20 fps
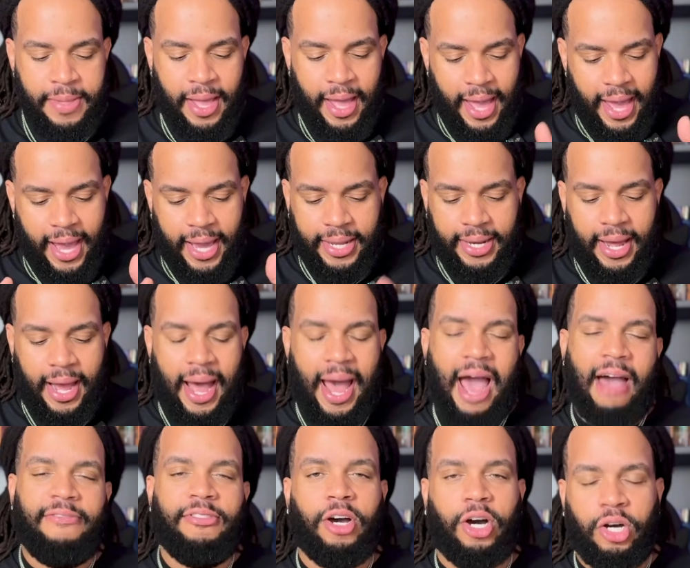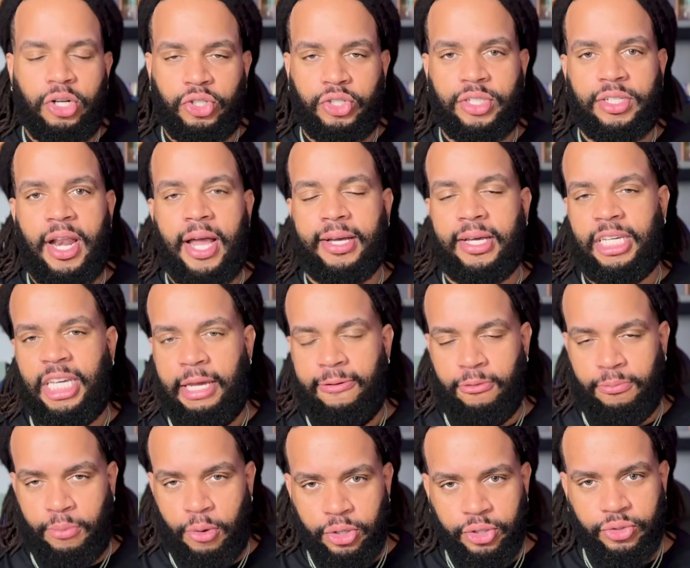And I have the 100s that I can keep
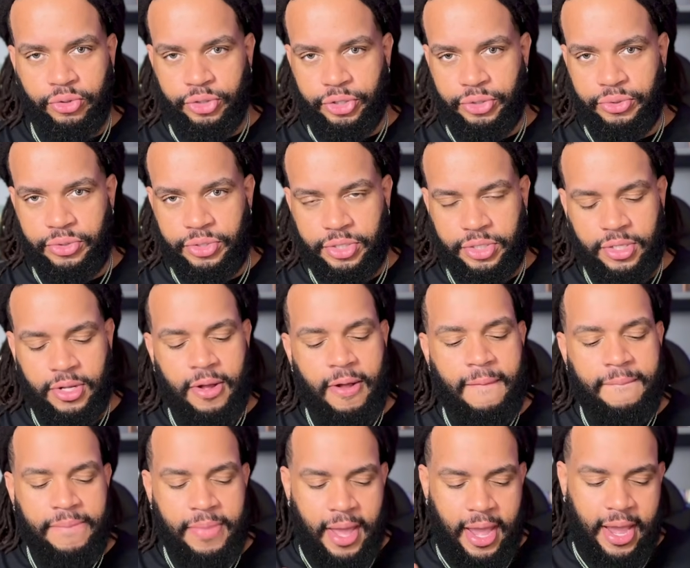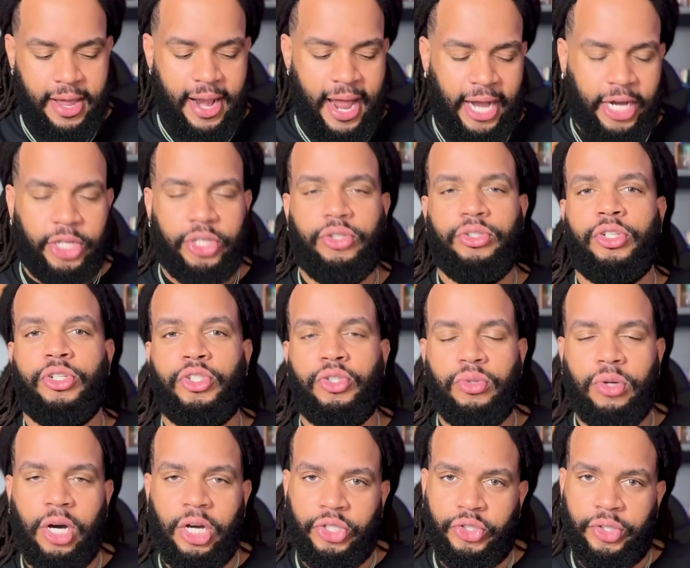for personal use. And I could use the
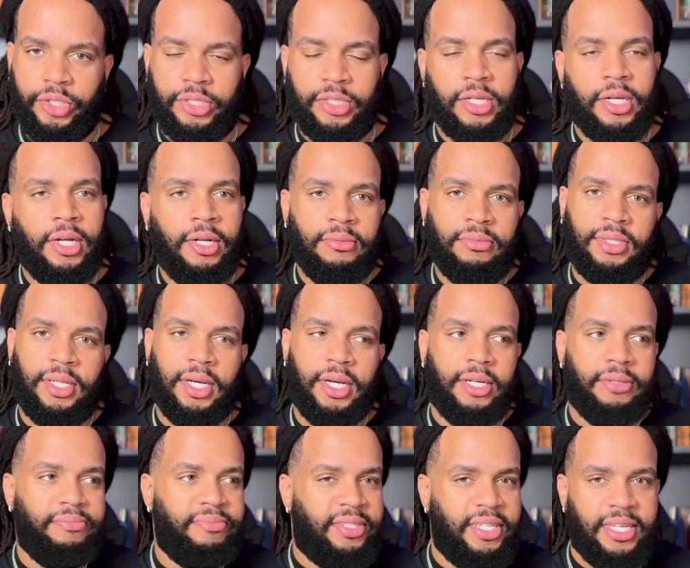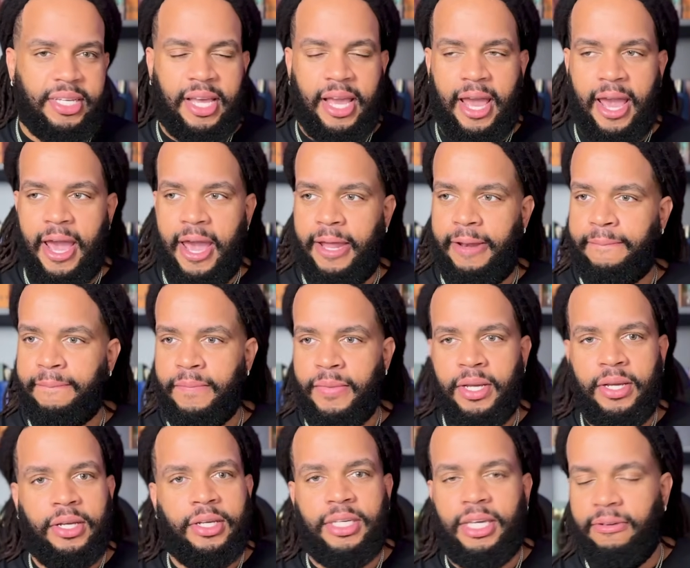200s to decant,
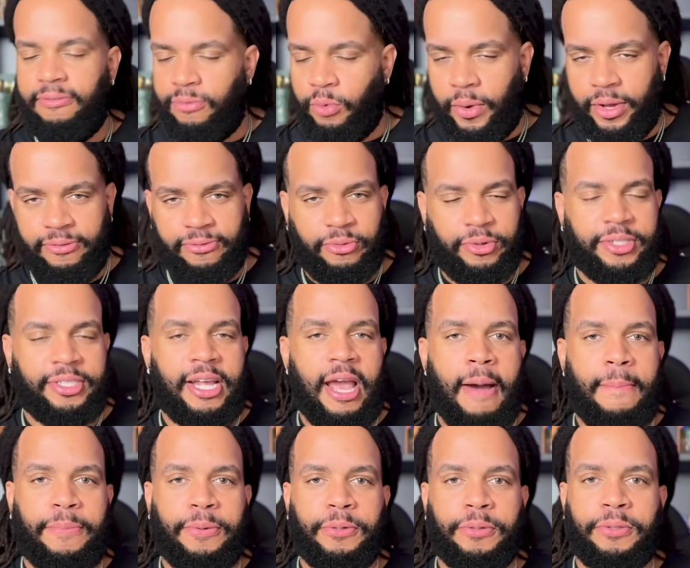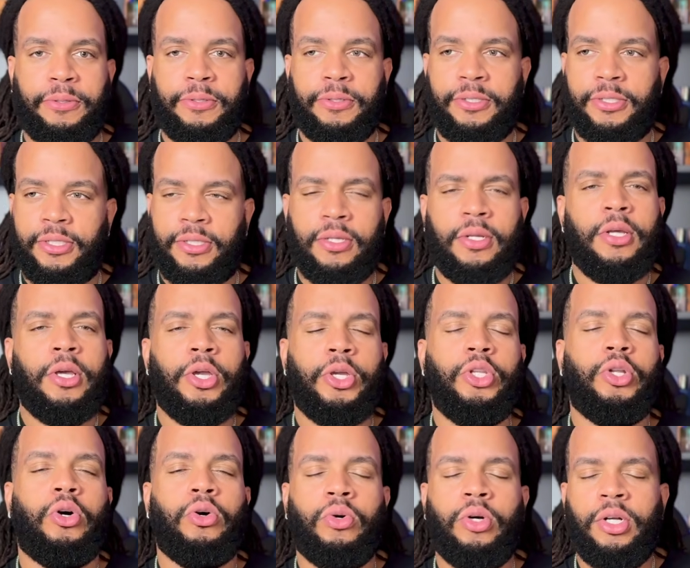give away free samples, you
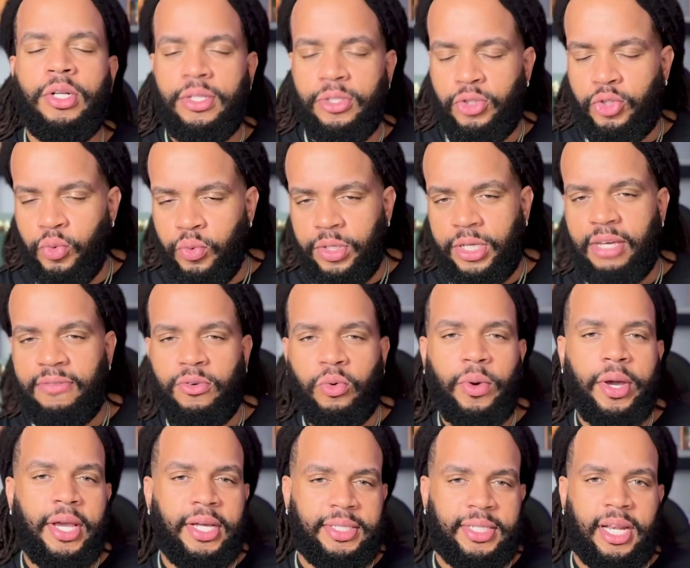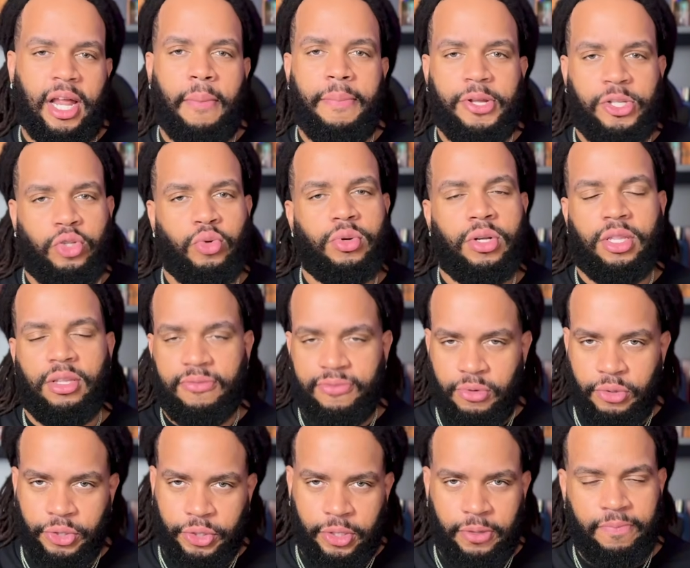know, do giveaways that I'll be doing in the
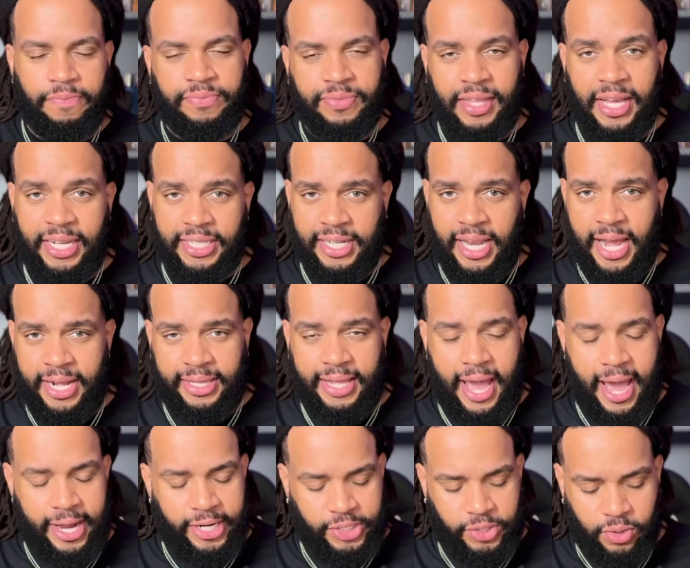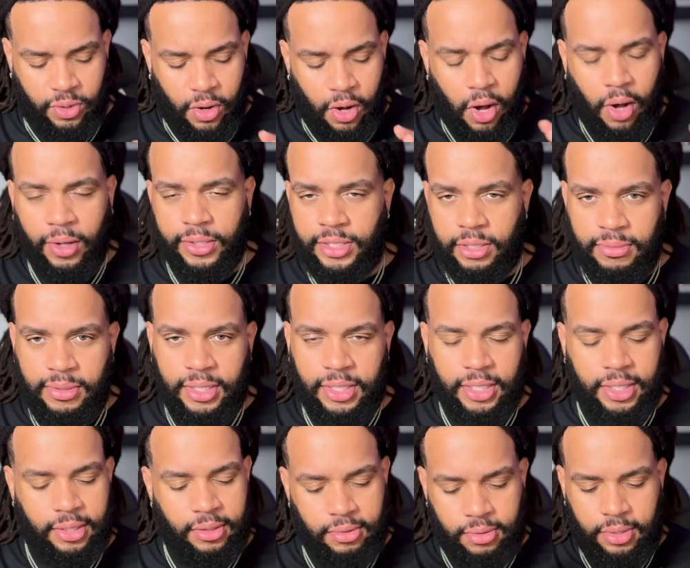future, things like that. So
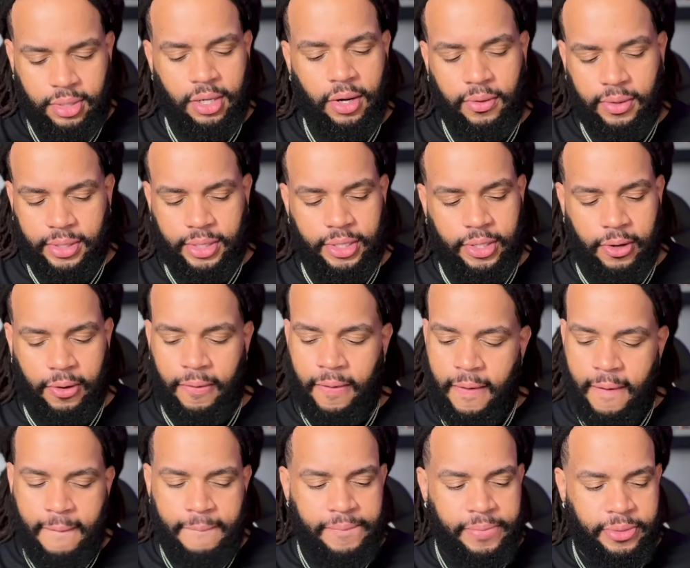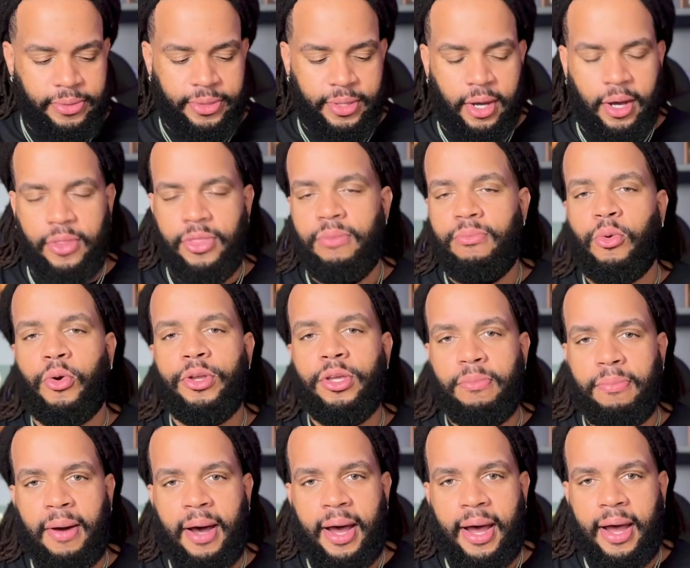ultimately, you already know, the more you
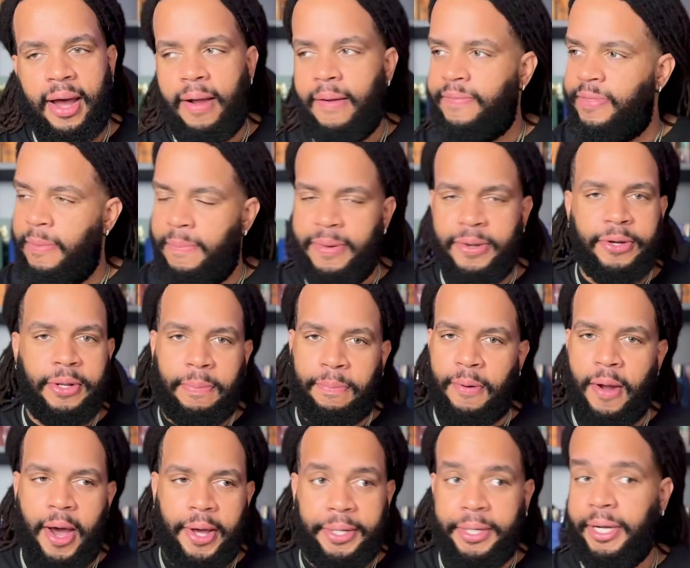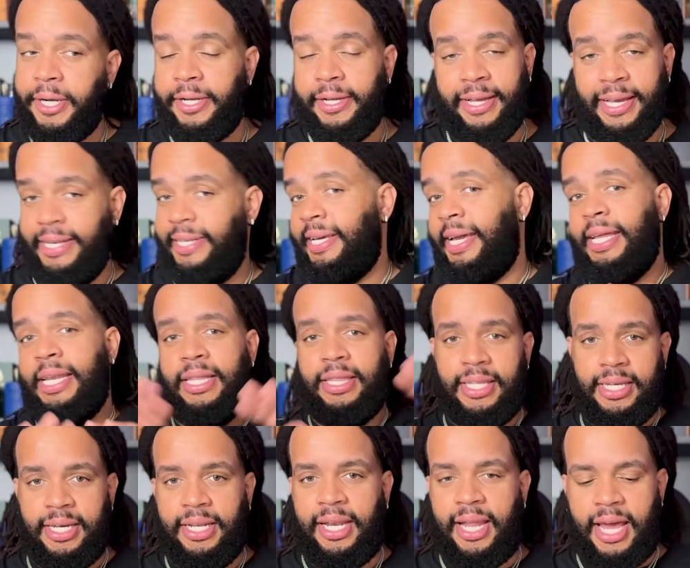buy, the bigger the product in
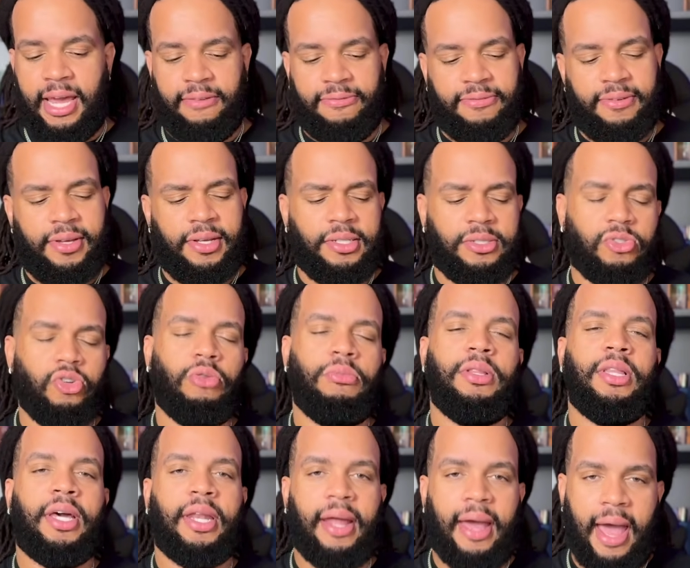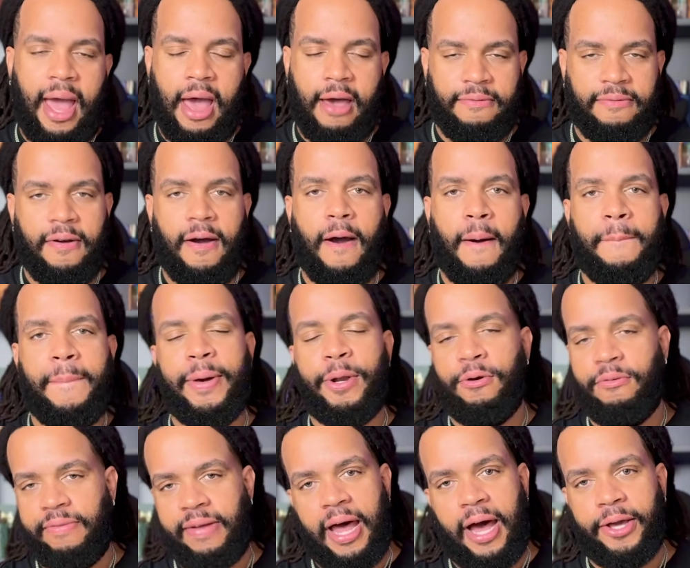anything in life is normally gonna have a
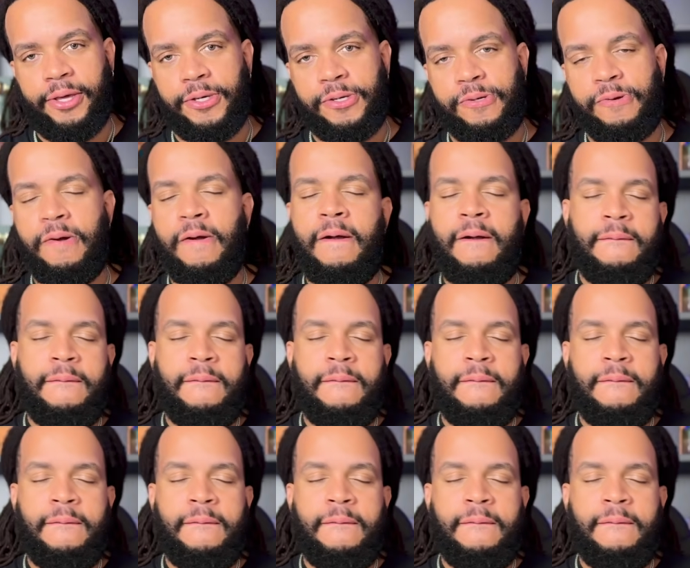better value.